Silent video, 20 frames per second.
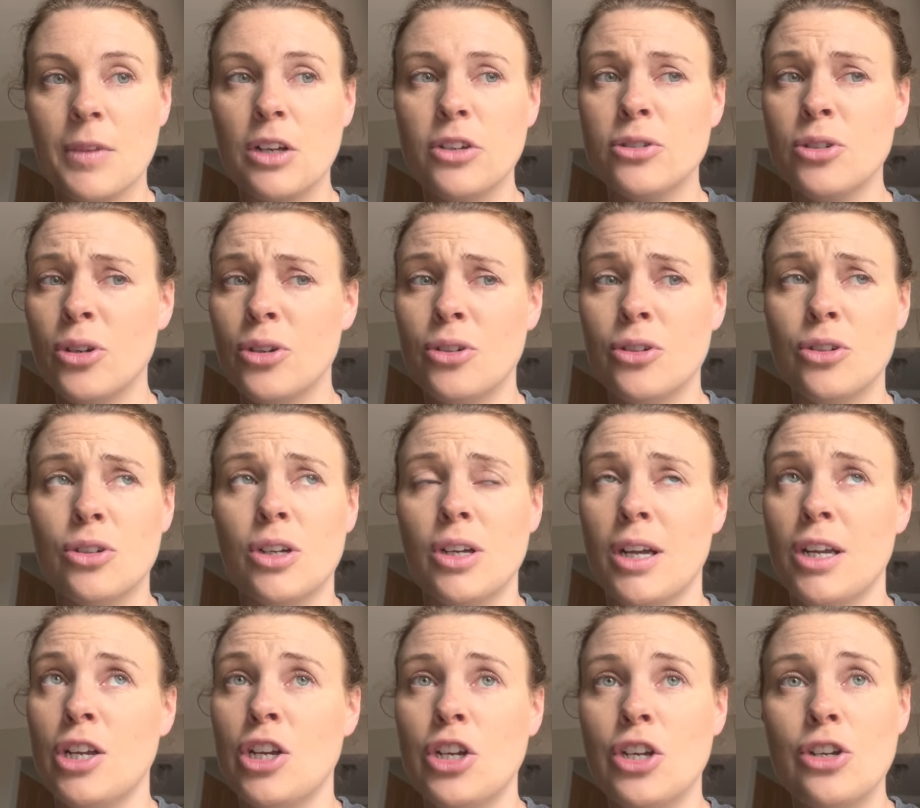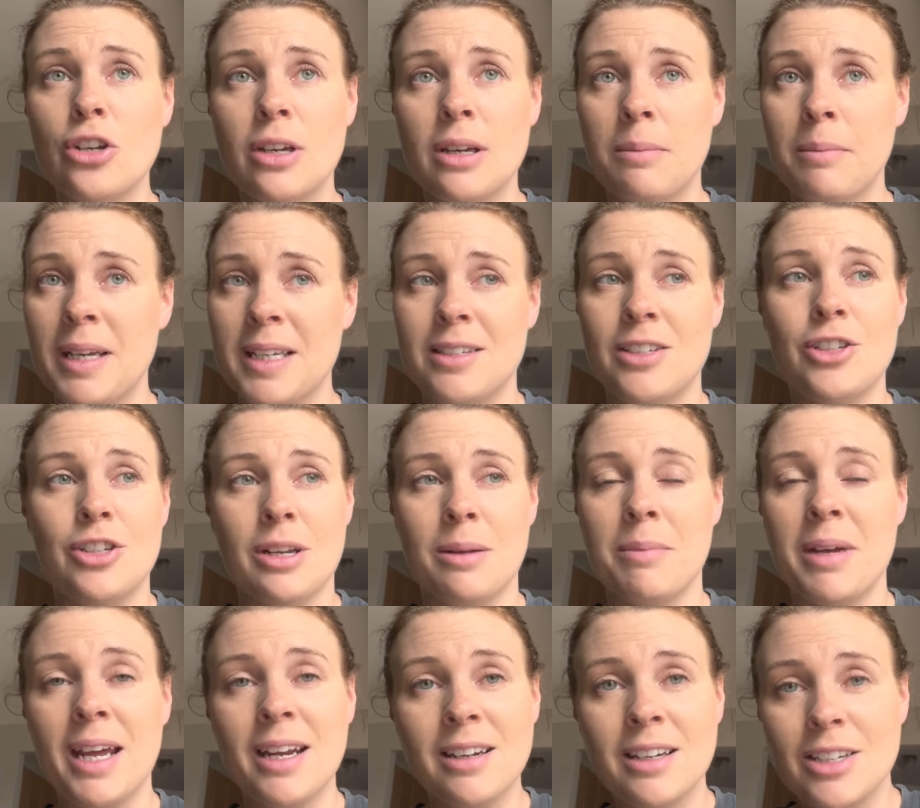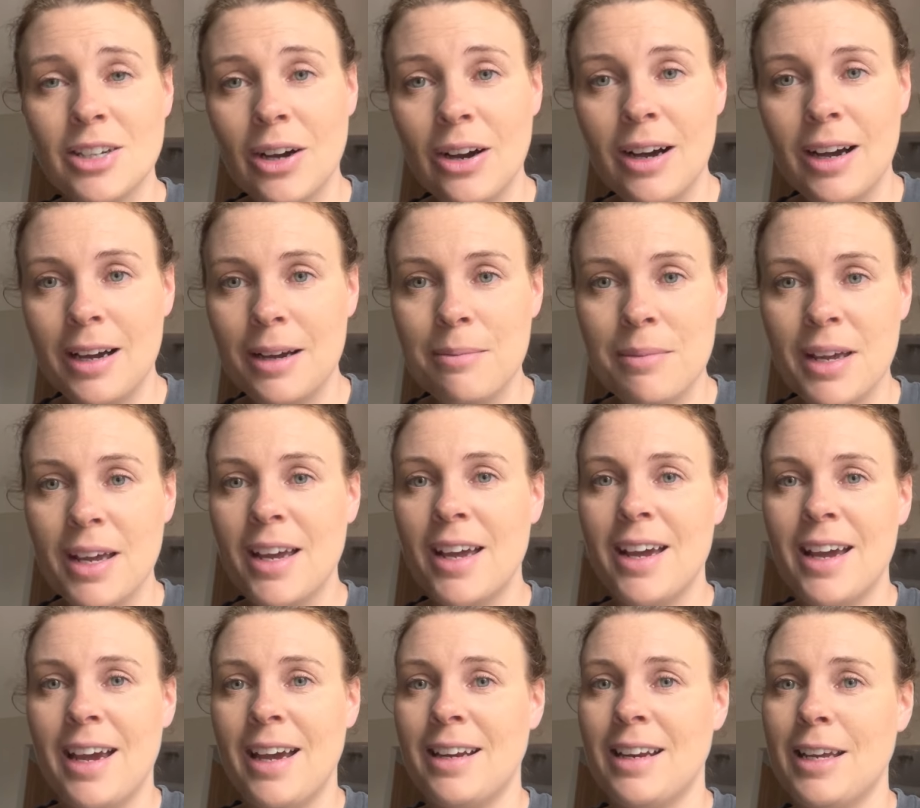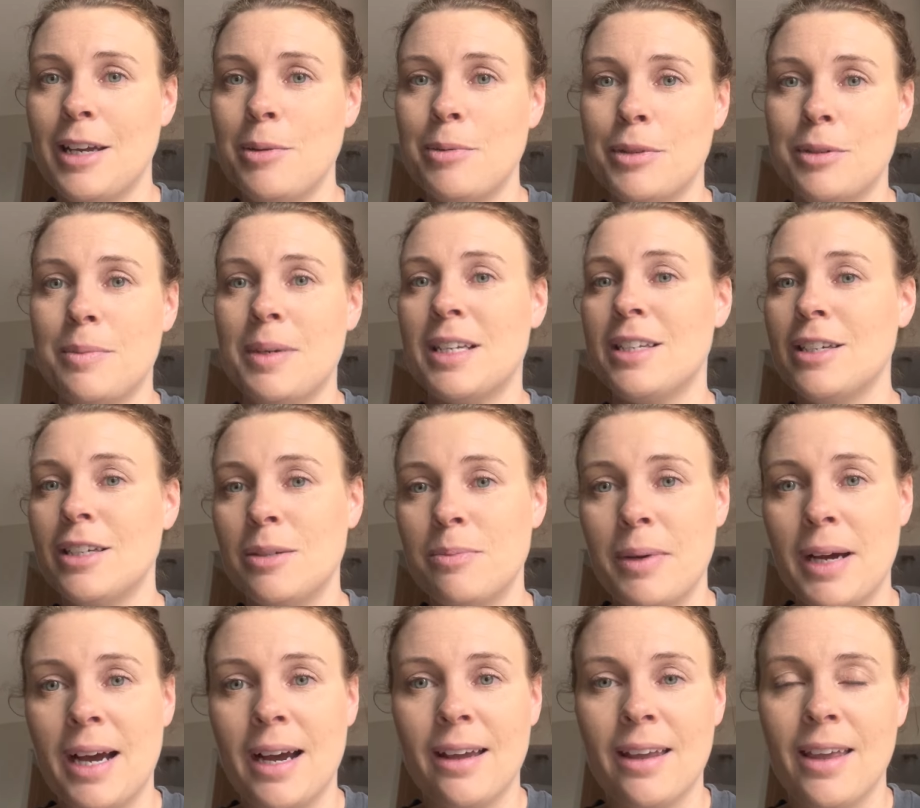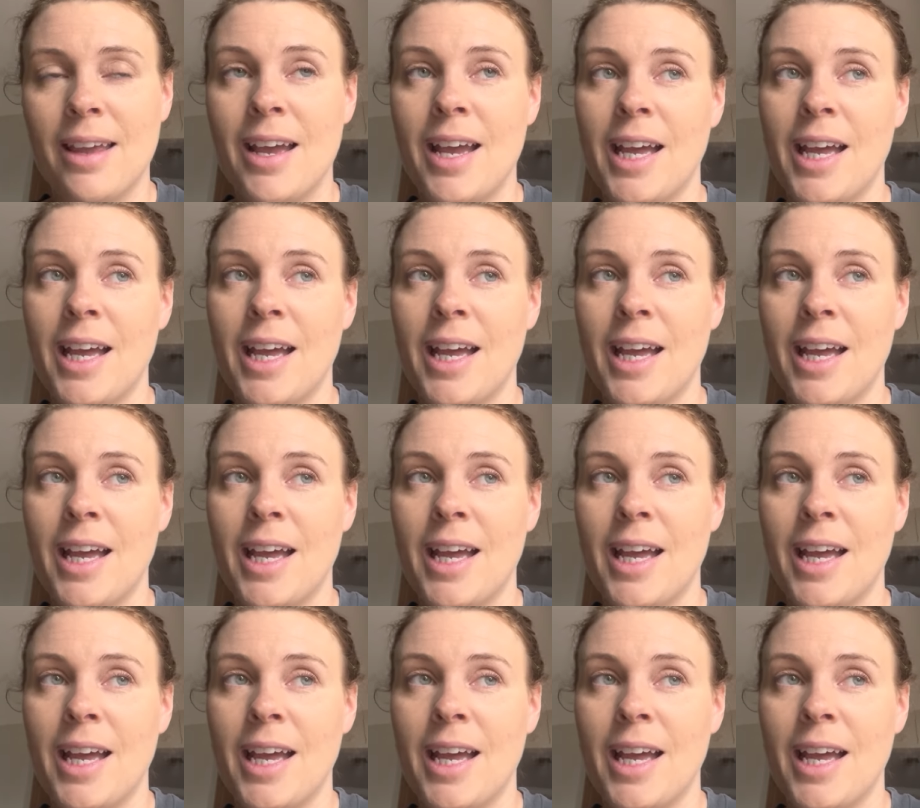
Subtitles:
So you can message him anytime and he would message back,